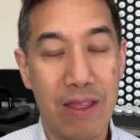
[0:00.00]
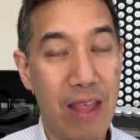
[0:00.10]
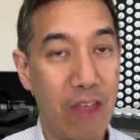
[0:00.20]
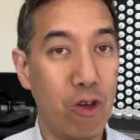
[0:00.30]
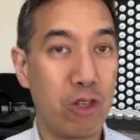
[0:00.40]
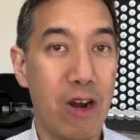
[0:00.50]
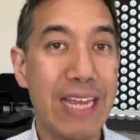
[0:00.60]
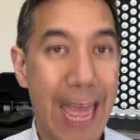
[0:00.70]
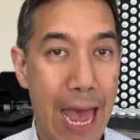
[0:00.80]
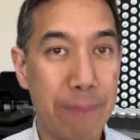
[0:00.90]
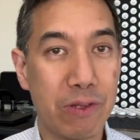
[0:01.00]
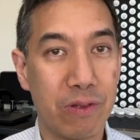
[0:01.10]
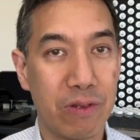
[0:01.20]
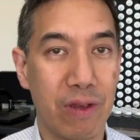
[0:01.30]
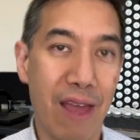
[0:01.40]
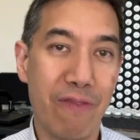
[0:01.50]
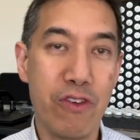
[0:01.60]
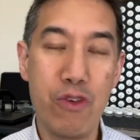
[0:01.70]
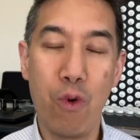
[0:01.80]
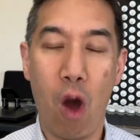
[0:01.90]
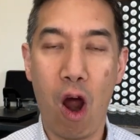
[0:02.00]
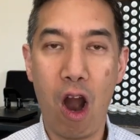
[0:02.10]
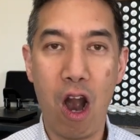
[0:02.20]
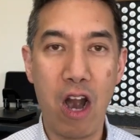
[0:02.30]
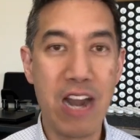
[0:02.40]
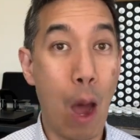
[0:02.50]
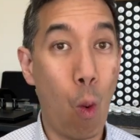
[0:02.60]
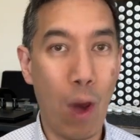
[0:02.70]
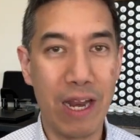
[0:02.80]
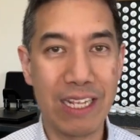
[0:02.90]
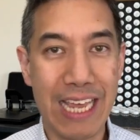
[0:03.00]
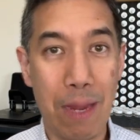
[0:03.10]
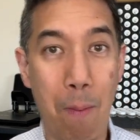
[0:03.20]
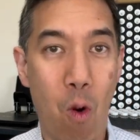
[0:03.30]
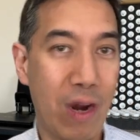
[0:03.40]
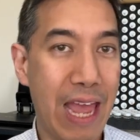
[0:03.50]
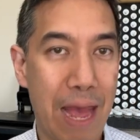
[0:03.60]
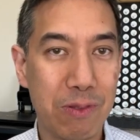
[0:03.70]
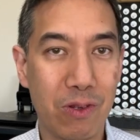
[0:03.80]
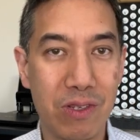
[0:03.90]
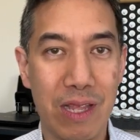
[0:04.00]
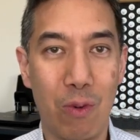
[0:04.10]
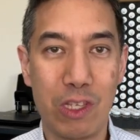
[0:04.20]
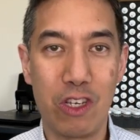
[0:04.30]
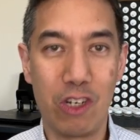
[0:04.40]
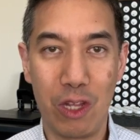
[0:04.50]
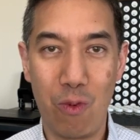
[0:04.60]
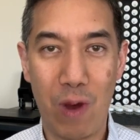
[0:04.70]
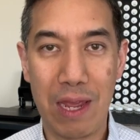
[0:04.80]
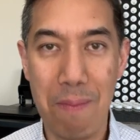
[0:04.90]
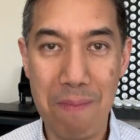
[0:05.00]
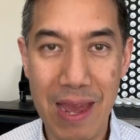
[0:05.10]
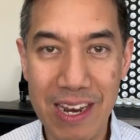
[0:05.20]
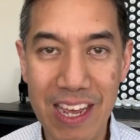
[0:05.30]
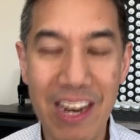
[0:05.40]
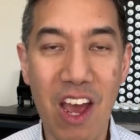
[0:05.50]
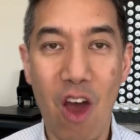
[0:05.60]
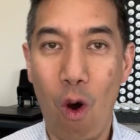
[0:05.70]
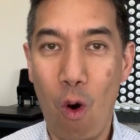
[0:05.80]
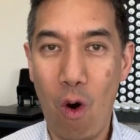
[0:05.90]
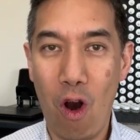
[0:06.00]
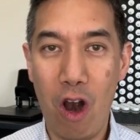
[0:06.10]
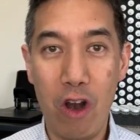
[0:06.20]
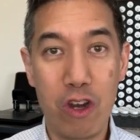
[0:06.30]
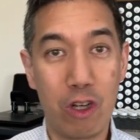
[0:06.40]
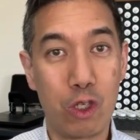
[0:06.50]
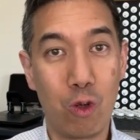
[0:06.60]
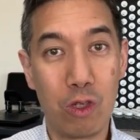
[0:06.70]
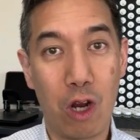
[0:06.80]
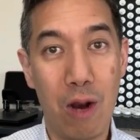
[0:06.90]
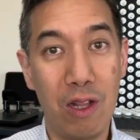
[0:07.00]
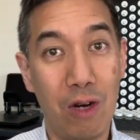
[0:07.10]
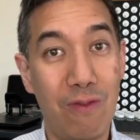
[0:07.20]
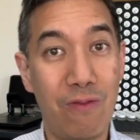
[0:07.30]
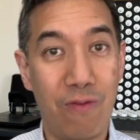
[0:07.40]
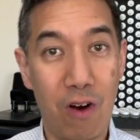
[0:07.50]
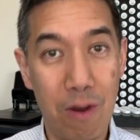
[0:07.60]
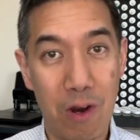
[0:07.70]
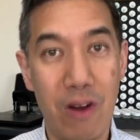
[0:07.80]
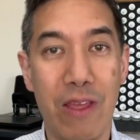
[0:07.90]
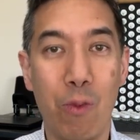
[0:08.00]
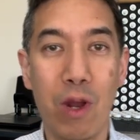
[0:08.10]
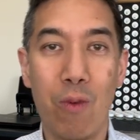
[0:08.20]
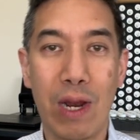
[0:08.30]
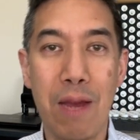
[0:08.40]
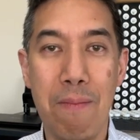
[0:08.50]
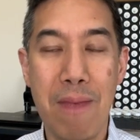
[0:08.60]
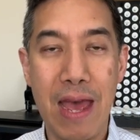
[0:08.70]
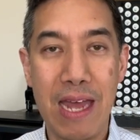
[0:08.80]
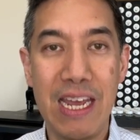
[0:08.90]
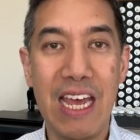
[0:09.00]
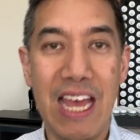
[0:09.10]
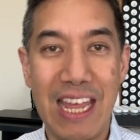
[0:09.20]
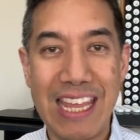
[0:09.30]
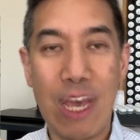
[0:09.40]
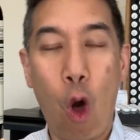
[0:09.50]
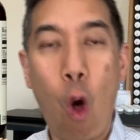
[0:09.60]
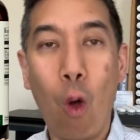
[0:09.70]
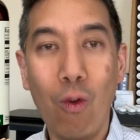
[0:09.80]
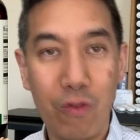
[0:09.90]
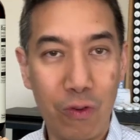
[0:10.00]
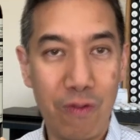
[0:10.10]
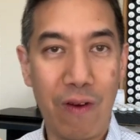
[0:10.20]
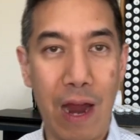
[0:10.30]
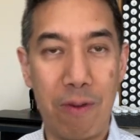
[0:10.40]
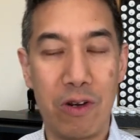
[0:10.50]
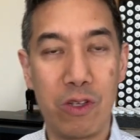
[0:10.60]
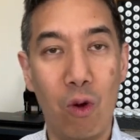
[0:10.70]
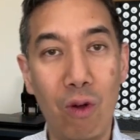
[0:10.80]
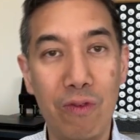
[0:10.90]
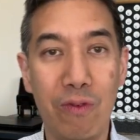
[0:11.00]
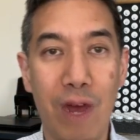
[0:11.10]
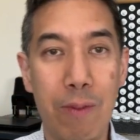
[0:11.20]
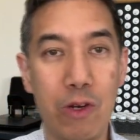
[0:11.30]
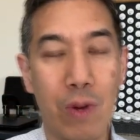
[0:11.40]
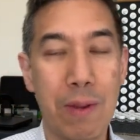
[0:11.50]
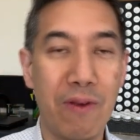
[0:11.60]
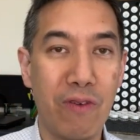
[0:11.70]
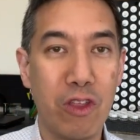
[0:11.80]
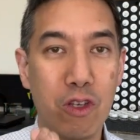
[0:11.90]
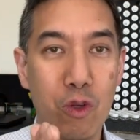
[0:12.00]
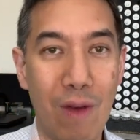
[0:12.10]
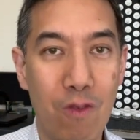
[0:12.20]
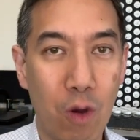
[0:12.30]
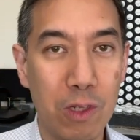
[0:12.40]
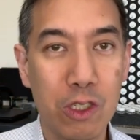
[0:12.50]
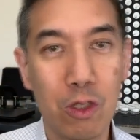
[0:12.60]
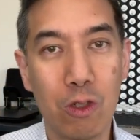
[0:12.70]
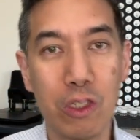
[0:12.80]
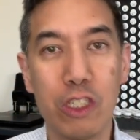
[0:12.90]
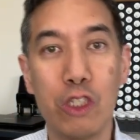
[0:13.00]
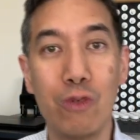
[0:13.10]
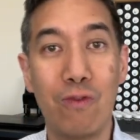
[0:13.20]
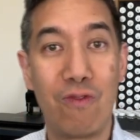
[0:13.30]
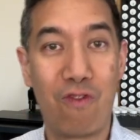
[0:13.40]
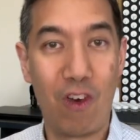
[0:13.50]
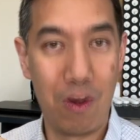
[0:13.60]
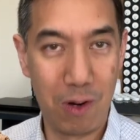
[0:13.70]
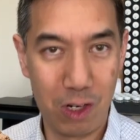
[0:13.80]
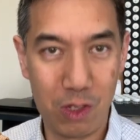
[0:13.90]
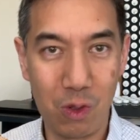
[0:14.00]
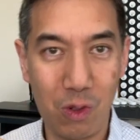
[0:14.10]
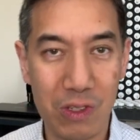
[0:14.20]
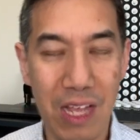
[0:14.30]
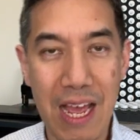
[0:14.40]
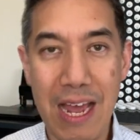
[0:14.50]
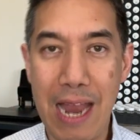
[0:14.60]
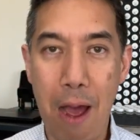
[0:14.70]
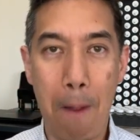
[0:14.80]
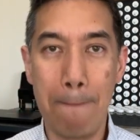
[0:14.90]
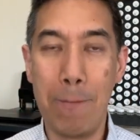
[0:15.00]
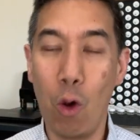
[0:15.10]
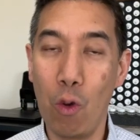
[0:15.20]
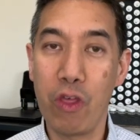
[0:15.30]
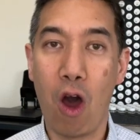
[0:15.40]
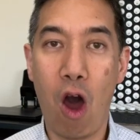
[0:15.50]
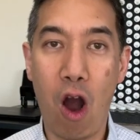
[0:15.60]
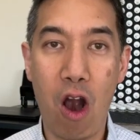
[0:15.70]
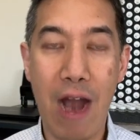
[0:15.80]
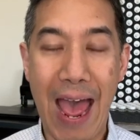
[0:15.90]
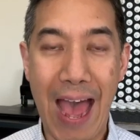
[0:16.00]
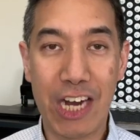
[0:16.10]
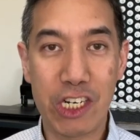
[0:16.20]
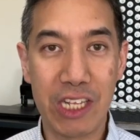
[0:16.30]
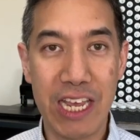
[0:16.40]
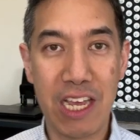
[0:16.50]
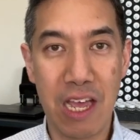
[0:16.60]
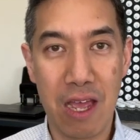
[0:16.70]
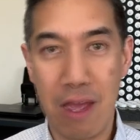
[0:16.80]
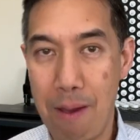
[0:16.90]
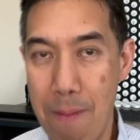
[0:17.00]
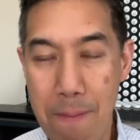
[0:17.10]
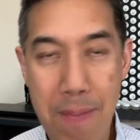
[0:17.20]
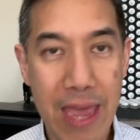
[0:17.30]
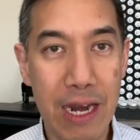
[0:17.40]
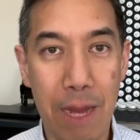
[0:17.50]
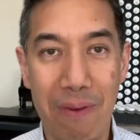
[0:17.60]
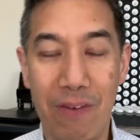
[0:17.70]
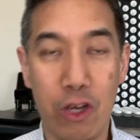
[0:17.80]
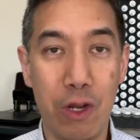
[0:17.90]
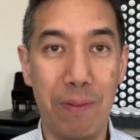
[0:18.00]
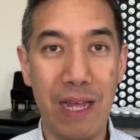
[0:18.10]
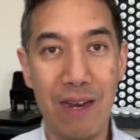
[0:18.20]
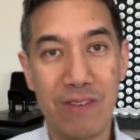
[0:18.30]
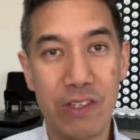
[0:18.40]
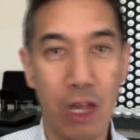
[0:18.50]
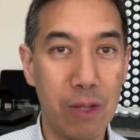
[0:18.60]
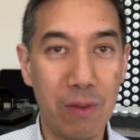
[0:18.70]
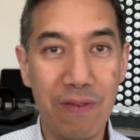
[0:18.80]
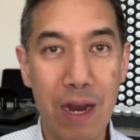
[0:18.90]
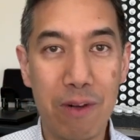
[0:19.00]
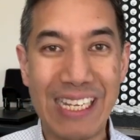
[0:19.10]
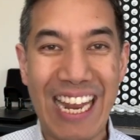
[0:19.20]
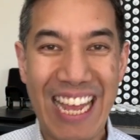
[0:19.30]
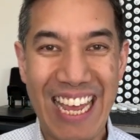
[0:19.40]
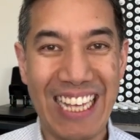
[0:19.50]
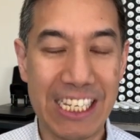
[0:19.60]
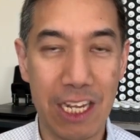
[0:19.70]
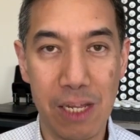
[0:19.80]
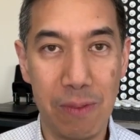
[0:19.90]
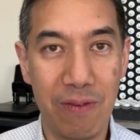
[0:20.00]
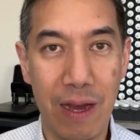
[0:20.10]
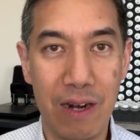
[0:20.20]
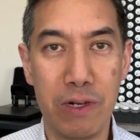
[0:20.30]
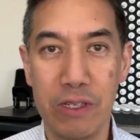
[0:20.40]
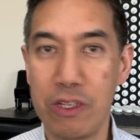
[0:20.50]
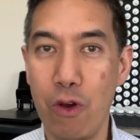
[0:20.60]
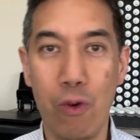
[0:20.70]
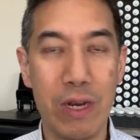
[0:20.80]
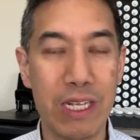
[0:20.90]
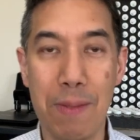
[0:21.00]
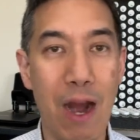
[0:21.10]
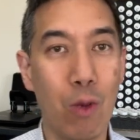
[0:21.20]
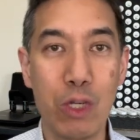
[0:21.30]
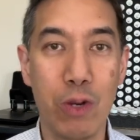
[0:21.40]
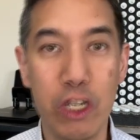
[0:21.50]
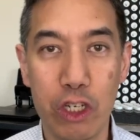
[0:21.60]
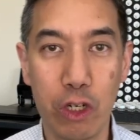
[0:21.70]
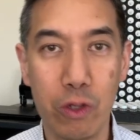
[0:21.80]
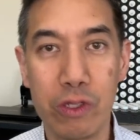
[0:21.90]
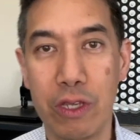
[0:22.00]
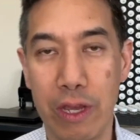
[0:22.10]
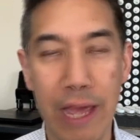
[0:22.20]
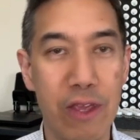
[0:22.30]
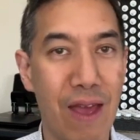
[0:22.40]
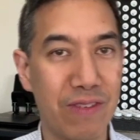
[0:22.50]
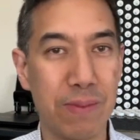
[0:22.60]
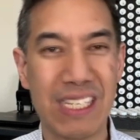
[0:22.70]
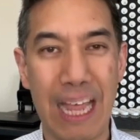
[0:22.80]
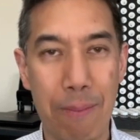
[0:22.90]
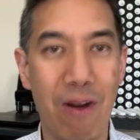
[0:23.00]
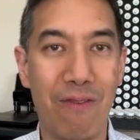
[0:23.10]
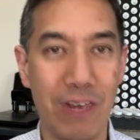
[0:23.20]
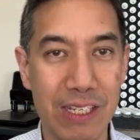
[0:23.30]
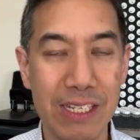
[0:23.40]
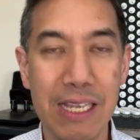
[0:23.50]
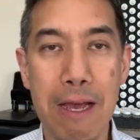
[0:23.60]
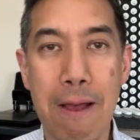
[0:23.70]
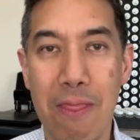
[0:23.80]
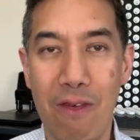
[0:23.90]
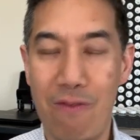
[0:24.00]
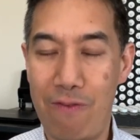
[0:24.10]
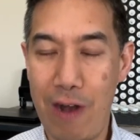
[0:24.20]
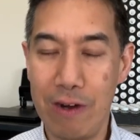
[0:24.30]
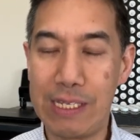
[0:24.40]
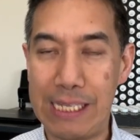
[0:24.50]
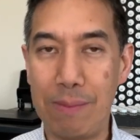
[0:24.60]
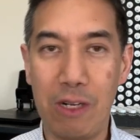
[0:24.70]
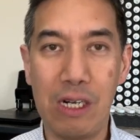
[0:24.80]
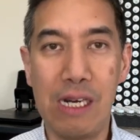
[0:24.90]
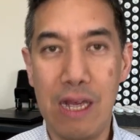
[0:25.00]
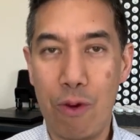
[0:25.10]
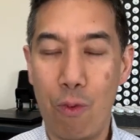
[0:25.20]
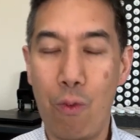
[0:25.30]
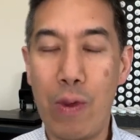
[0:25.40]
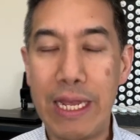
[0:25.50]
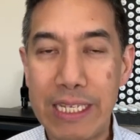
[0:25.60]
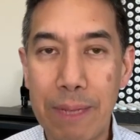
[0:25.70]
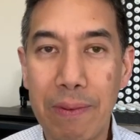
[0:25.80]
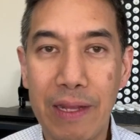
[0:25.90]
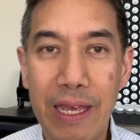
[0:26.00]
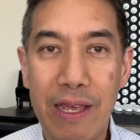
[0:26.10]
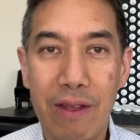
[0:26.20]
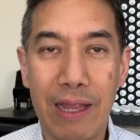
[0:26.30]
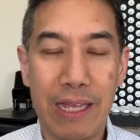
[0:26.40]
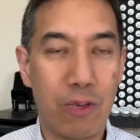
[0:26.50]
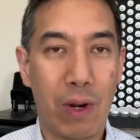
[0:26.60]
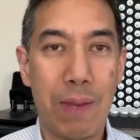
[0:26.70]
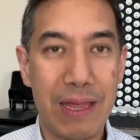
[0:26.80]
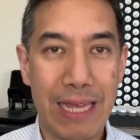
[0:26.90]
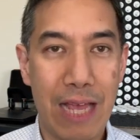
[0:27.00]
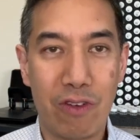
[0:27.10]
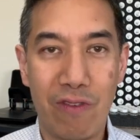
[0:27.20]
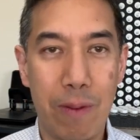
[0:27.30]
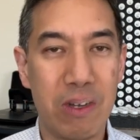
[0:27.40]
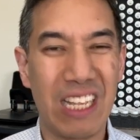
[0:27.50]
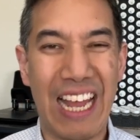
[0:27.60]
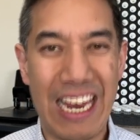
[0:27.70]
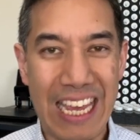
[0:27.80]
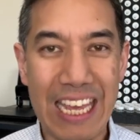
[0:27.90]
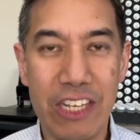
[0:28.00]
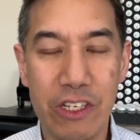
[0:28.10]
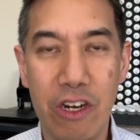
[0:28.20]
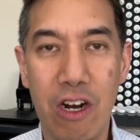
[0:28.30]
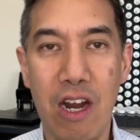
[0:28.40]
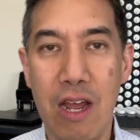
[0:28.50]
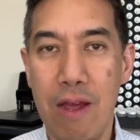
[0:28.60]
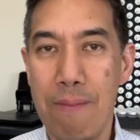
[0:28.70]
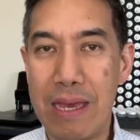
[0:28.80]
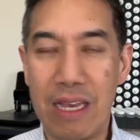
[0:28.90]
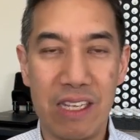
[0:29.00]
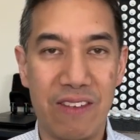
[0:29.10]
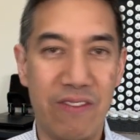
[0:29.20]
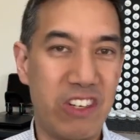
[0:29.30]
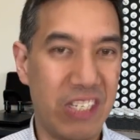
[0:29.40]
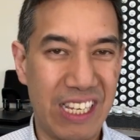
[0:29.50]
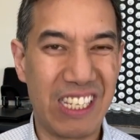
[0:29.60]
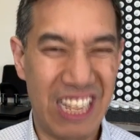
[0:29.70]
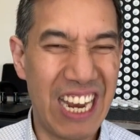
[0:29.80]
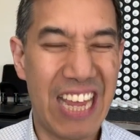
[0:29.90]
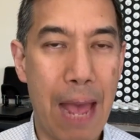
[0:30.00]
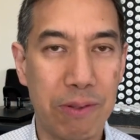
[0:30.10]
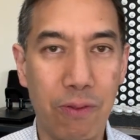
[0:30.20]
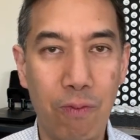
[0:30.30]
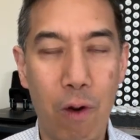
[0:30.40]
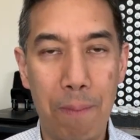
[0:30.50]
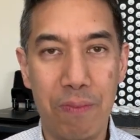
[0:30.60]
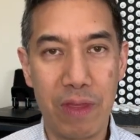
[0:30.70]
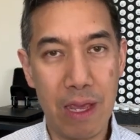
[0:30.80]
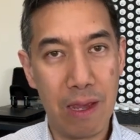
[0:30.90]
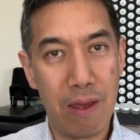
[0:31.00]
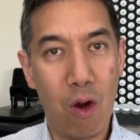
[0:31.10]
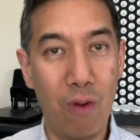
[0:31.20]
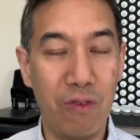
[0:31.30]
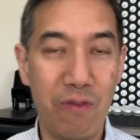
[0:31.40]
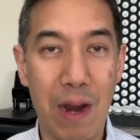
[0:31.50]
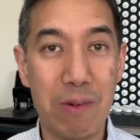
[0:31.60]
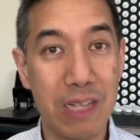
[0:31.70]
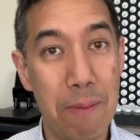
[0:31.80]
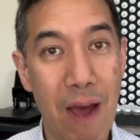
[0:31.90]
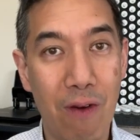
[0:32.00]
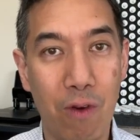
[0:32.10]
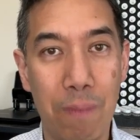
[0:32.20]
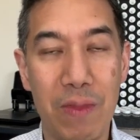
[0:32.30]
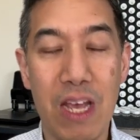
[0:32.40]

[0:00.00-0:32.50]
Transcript: Now those are in capsules, okay? If you are not wanting to take more capsules than what's usually recommended, or your stools are a little firmer, then we're gonna recommend the whole food fiber. So whole food fiber is recommended for those who have normal stools to firmer stools. Now both are actually made up of a good blend of soluble fibers and insoluble fibers. So it doesn't matter which one you choose, okay? You have some slight preferences. They're very similar. We typically like to recommend the gastro fiber. It's a lot easier because of just it's in the capsule form. The whole food fiber is in the powder form.